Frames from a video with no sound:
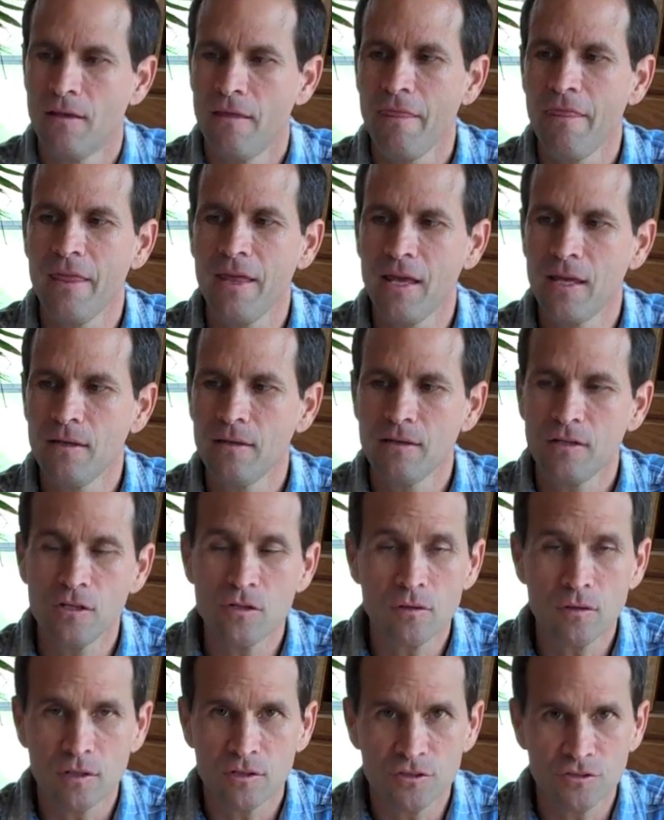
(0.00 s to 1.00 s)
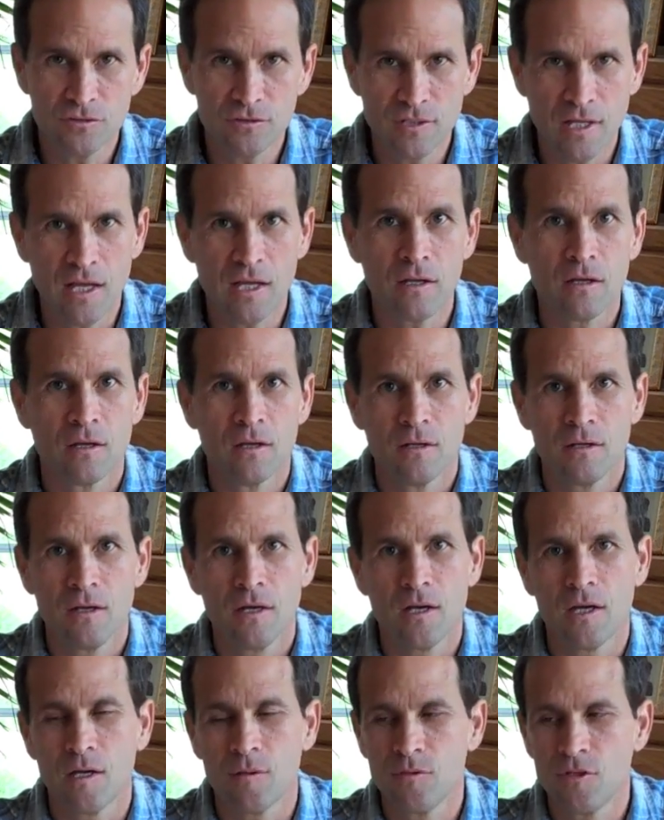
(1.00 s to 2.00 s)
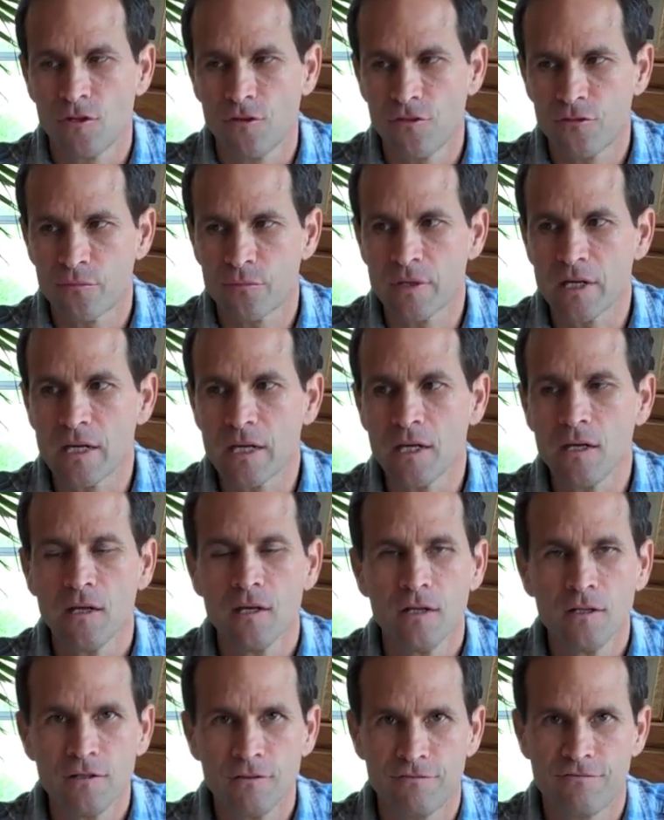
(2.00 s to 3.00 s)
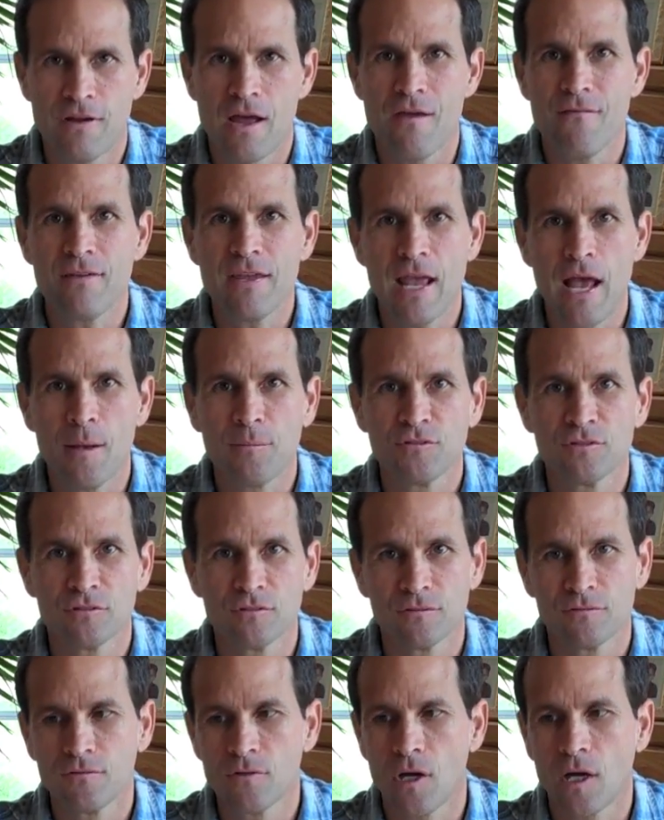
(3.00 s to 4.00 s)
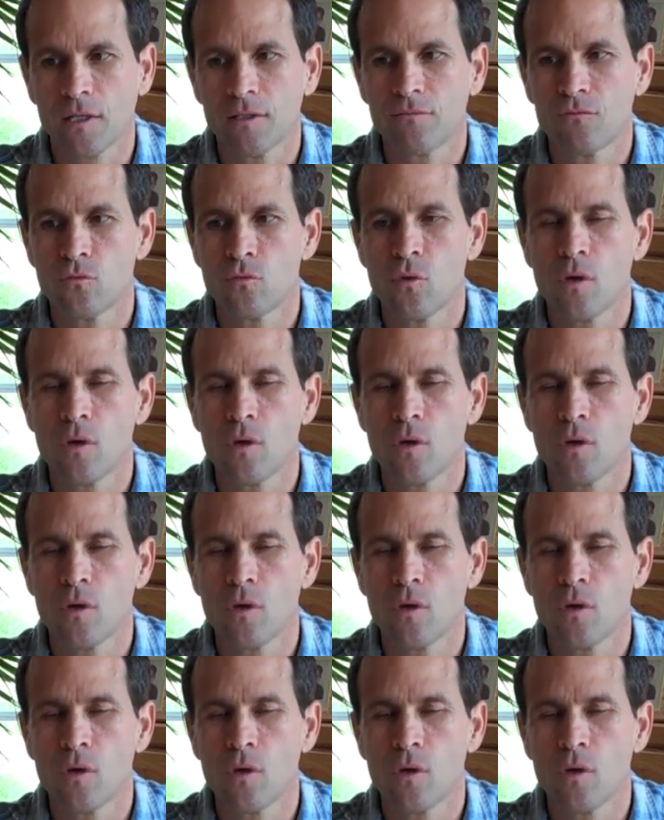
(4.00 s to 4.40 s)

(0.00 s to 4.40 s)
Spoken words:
Then you could just take your 3 to 5 capsules of cod liver